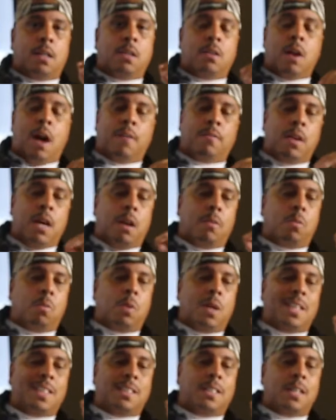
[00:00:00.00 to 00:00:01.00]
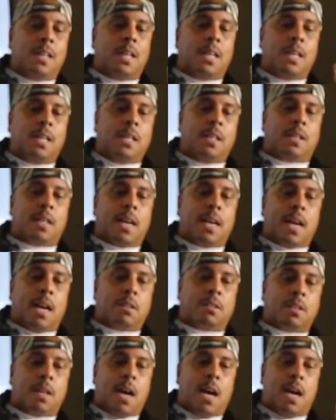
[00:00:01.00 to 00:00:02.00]
I've never really done anything
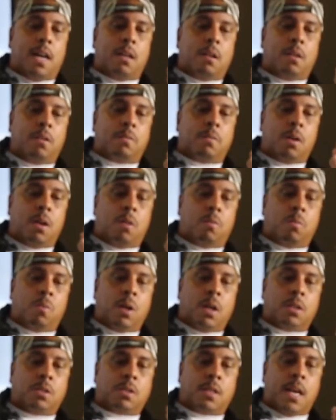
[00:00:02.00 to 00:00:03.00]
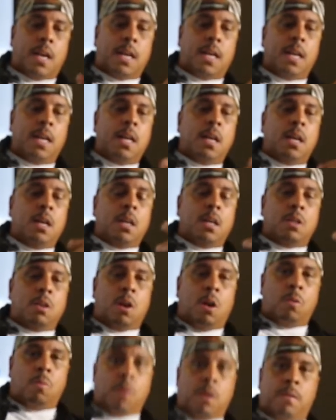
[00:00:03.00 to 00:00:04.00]
outside of real estate.
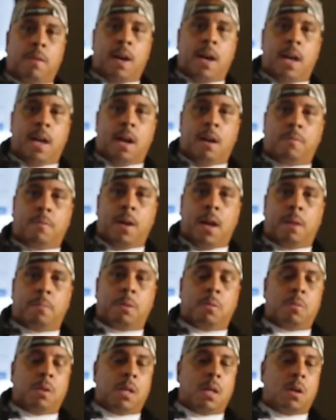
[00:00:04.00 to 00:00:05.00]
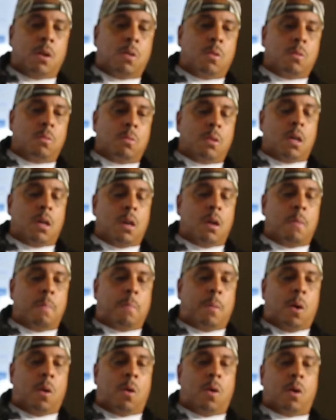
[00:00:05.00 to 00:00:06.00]
We've had our family, we own
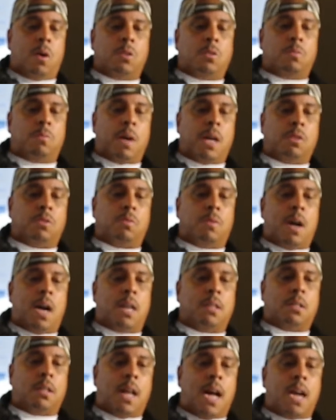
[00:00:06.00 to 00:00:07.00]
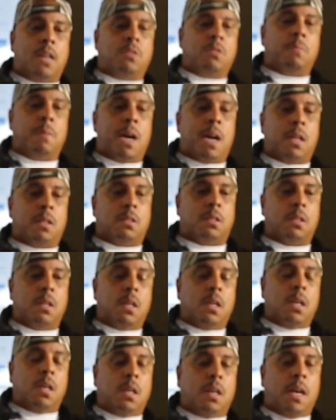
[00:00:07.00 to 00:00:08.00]
bars, restaurants, laundromats,
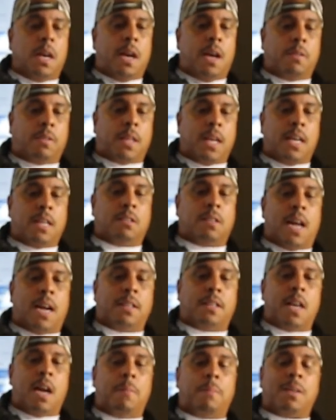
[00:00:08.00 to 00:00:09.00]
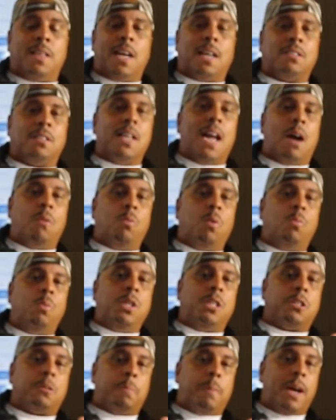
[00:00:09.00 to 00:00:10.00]
and things like that, but that's not what
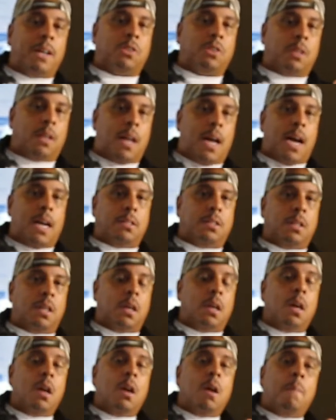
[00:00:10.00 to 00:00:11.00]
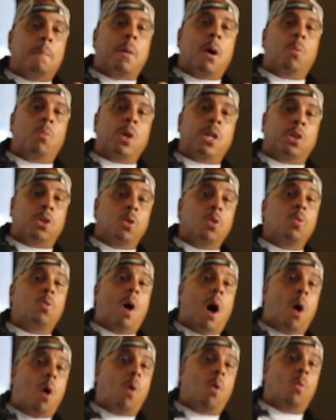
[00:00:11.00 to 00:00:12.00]
we specialize in. But we
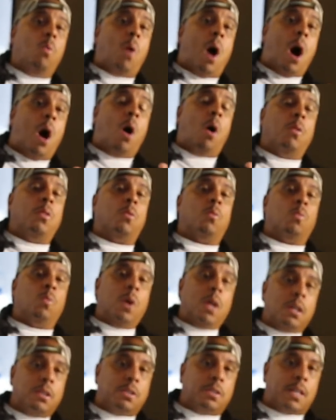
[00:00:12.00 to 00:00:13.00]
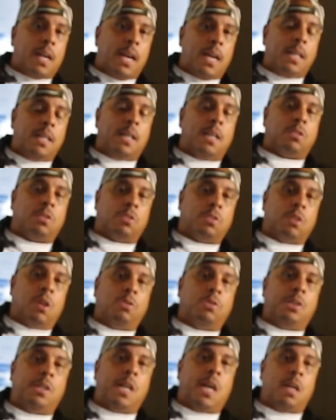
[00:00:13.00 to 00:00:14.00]
do own all the real estate that's
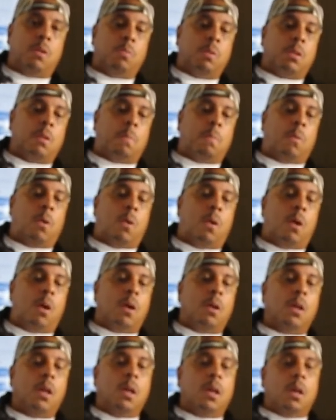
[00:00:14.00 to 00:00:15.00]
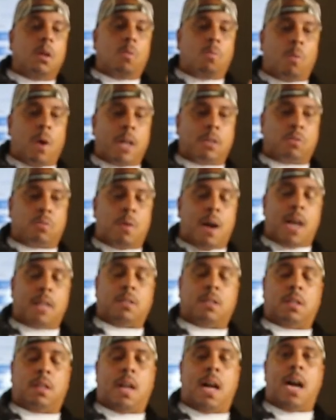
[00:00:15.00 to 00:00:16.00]
associated with the bar,
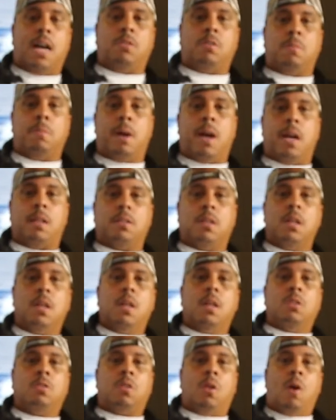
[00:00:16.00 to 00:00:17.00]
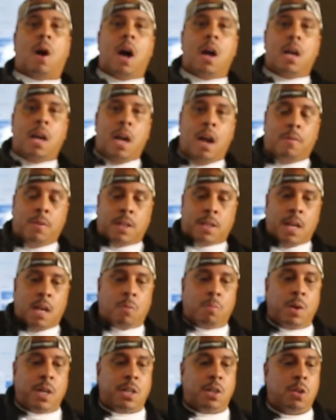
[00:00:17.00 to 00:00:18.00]
restaurants, and laundromats. So
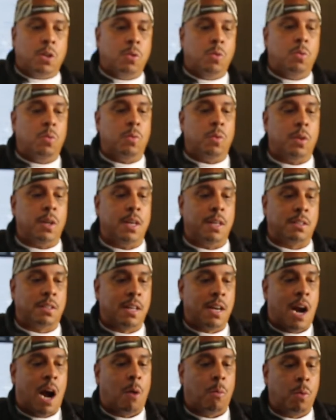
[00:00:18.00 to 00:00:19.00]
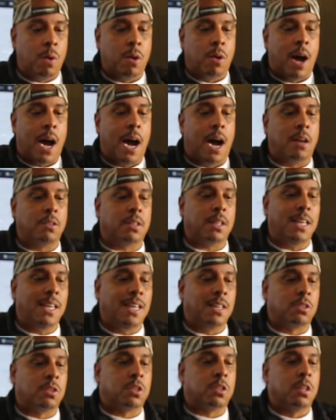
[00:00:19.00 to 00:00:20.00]
everything we do is in our wheelhouse
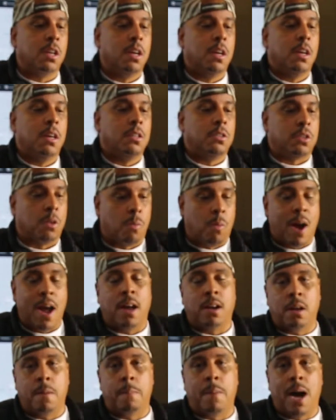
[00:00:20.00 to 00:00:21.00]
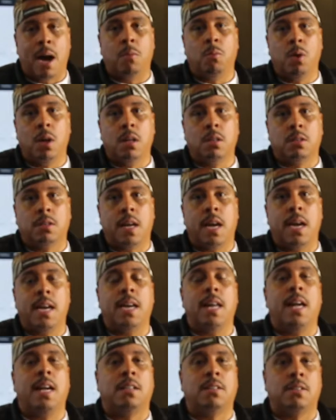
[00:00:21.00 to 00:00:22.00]
is surrounded by real estate,
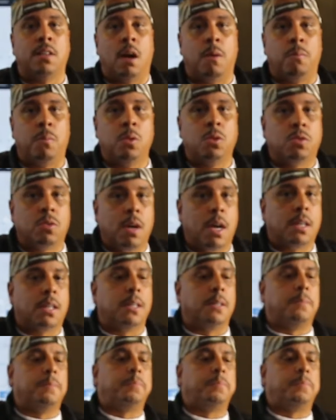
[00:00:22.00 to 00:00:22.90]
except for trucking.